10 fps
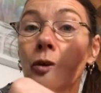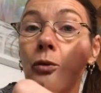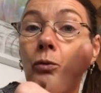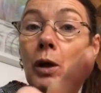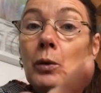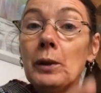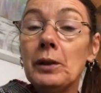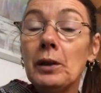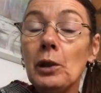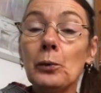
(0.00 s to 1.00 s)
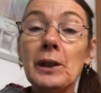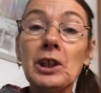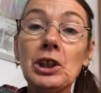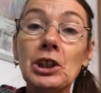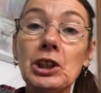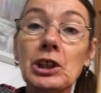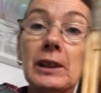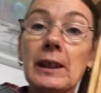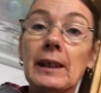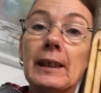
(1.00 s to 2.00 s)
Rowan, Luish,
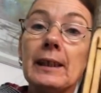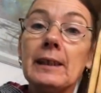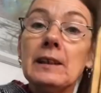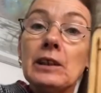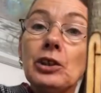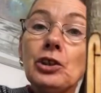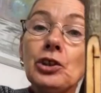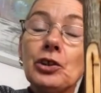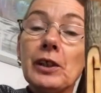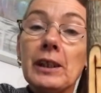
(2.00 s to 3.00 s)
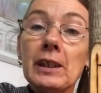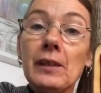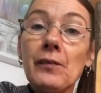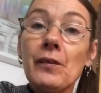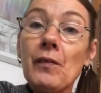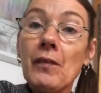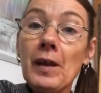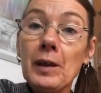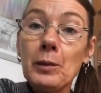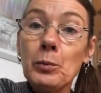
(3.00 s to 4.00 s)
is a tree that
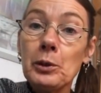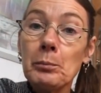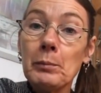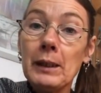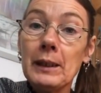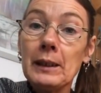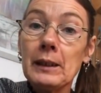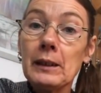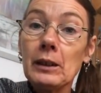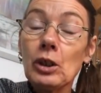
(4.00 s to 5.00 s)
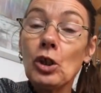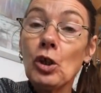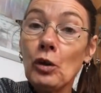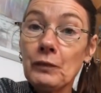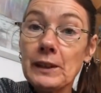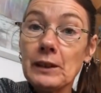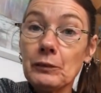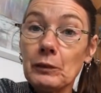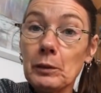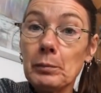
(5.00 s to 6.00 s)
they would make cough
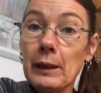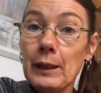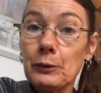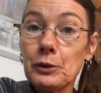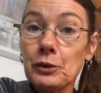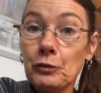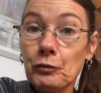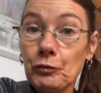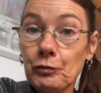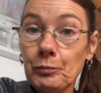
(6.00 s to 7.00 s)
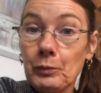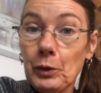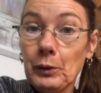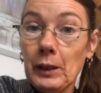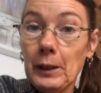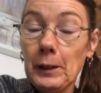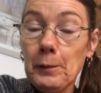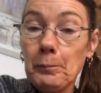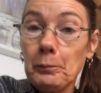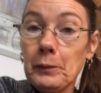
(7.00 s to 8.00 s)
syrup out of, okay?
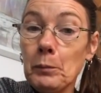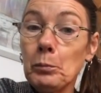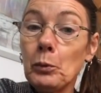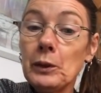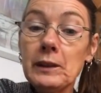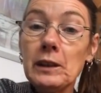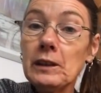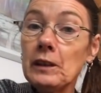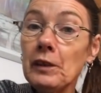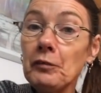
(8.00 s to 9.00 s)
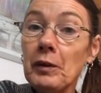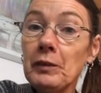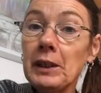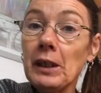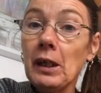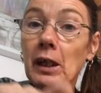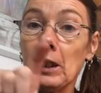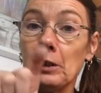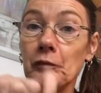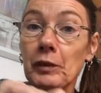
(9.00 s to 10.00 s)
Poisonous to the very young
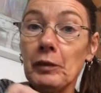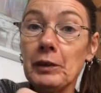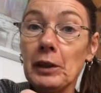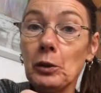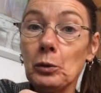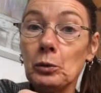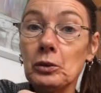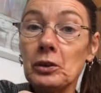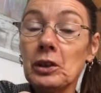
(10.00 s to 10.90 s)
and the very old.